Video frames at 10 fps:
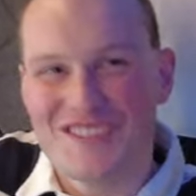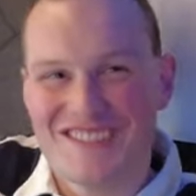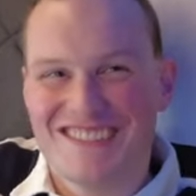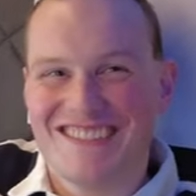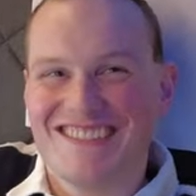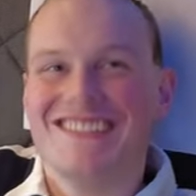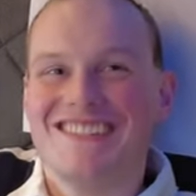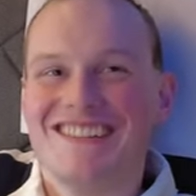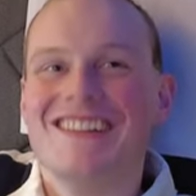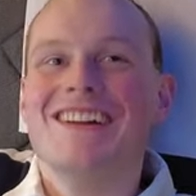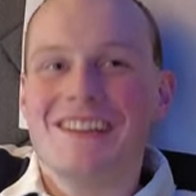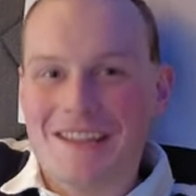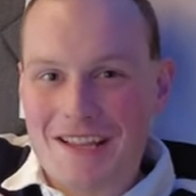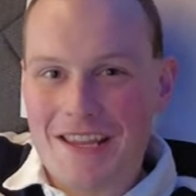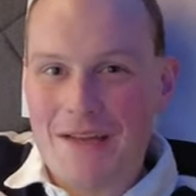So introduce yourself,
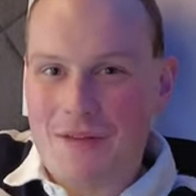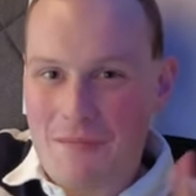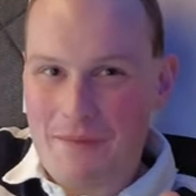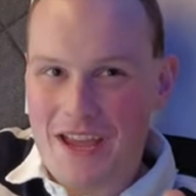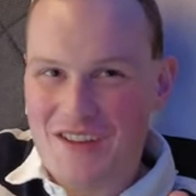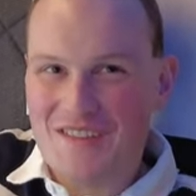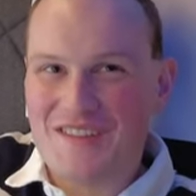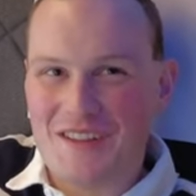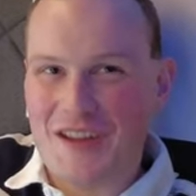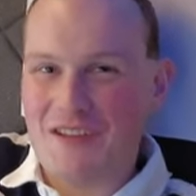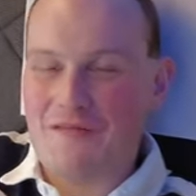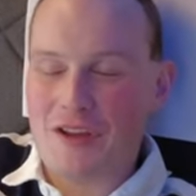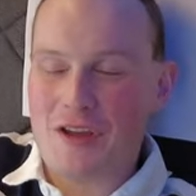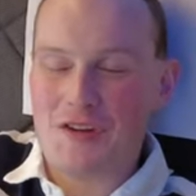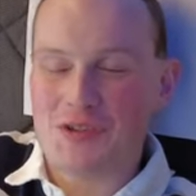Ben. Yep, I'm Ben, uh,
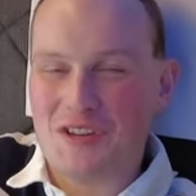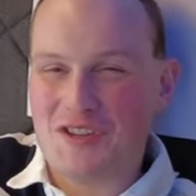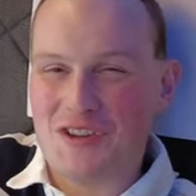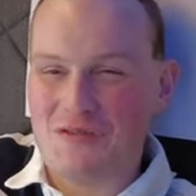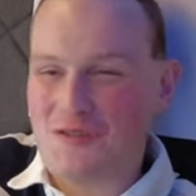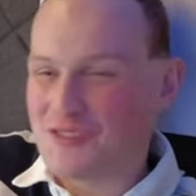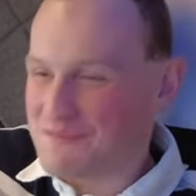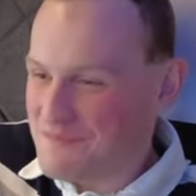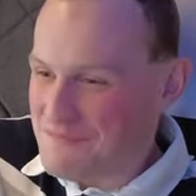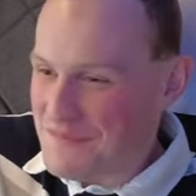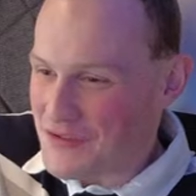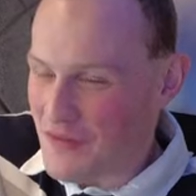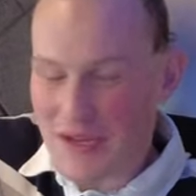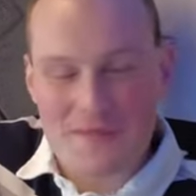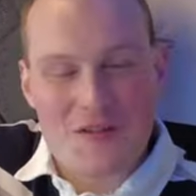very young 22 year old,
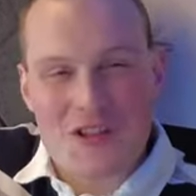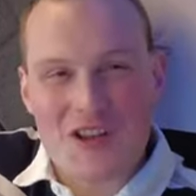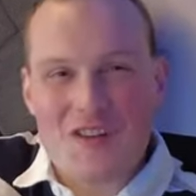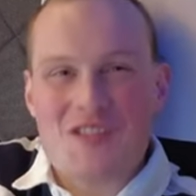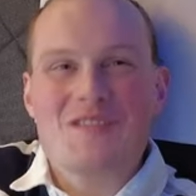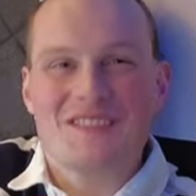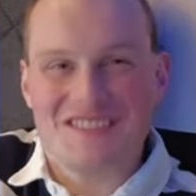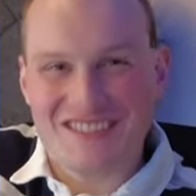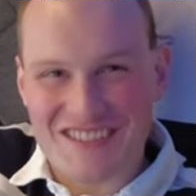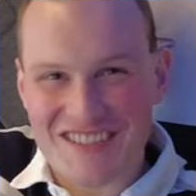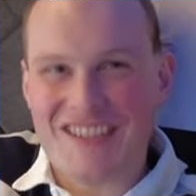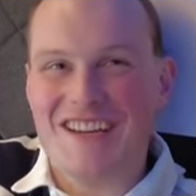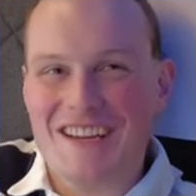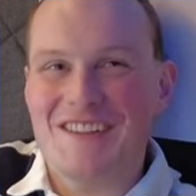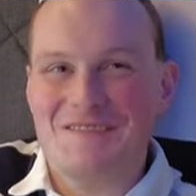travelling first Travelling in first class,
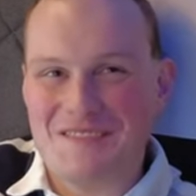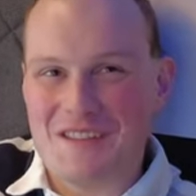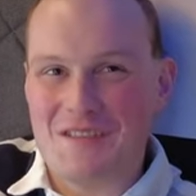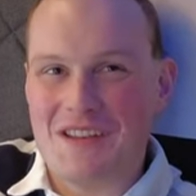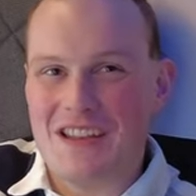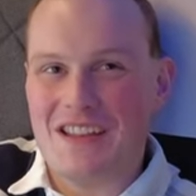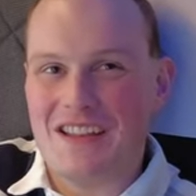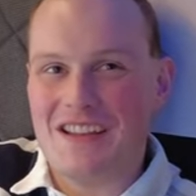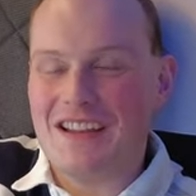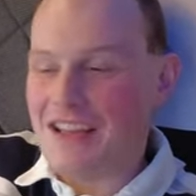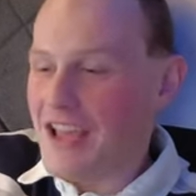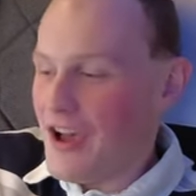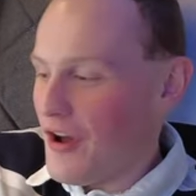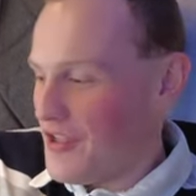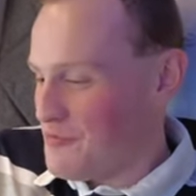yep. Yeah. First impressions?
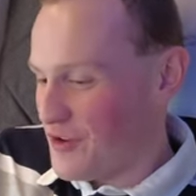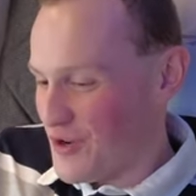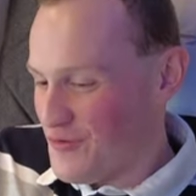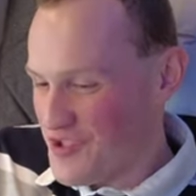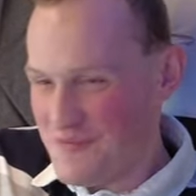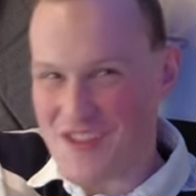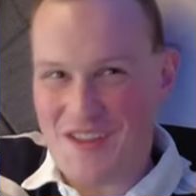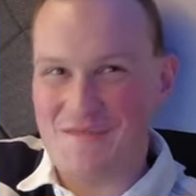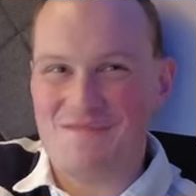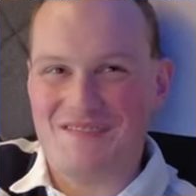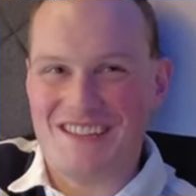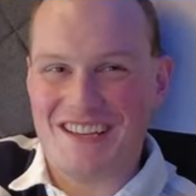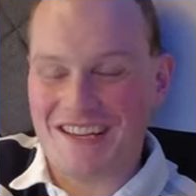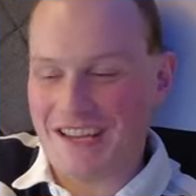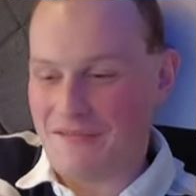That's pretty awesome, isn't it? Yeah,
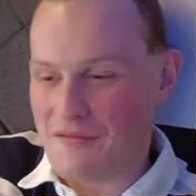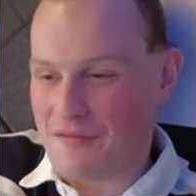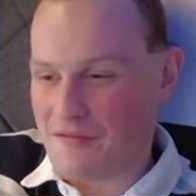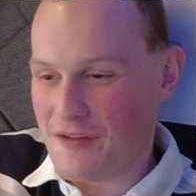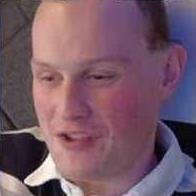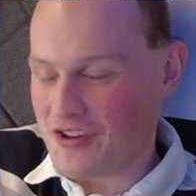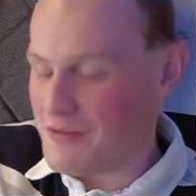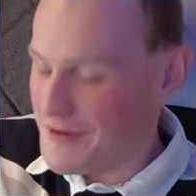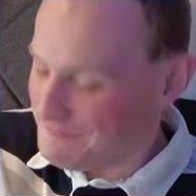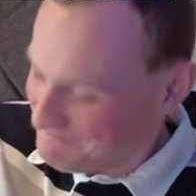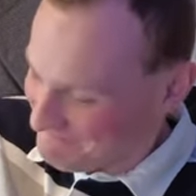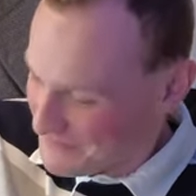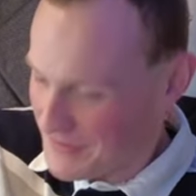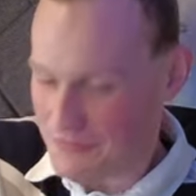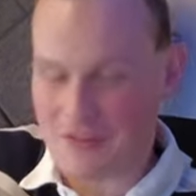it's uh, lovely, isn't it? First timer.
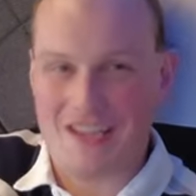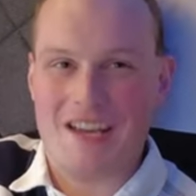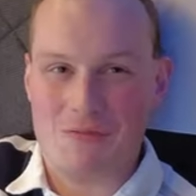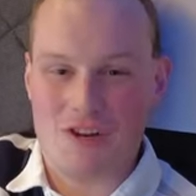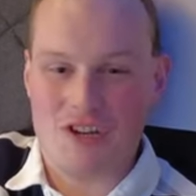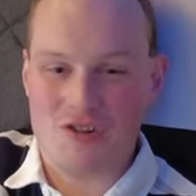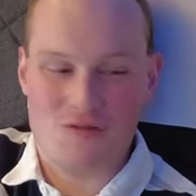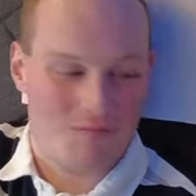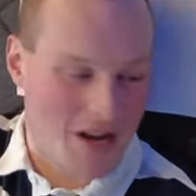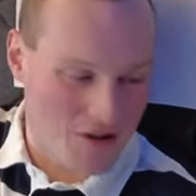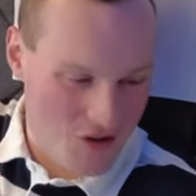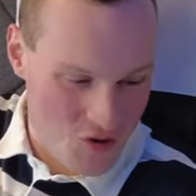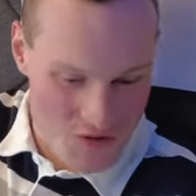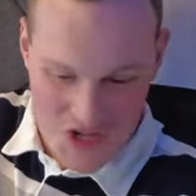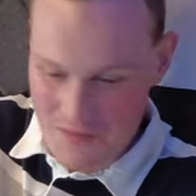Yep. Yeah, pretty cool. Then you
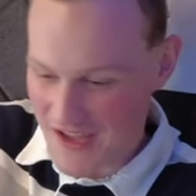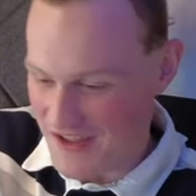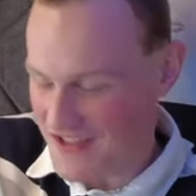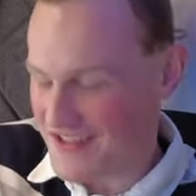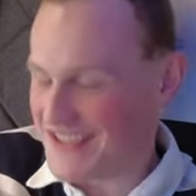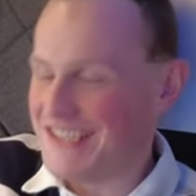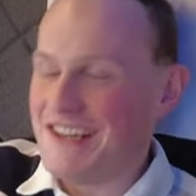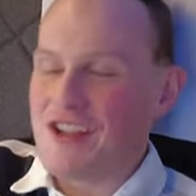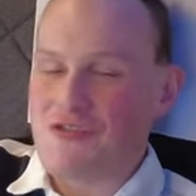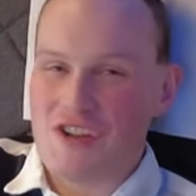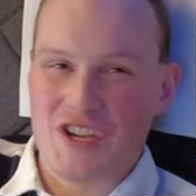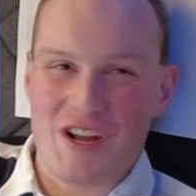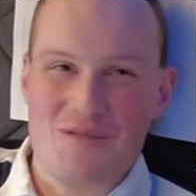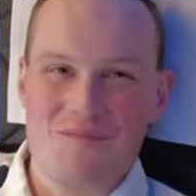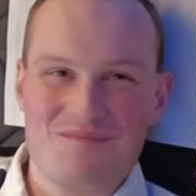storage space, stretch
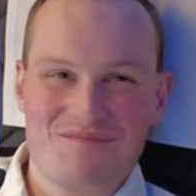out.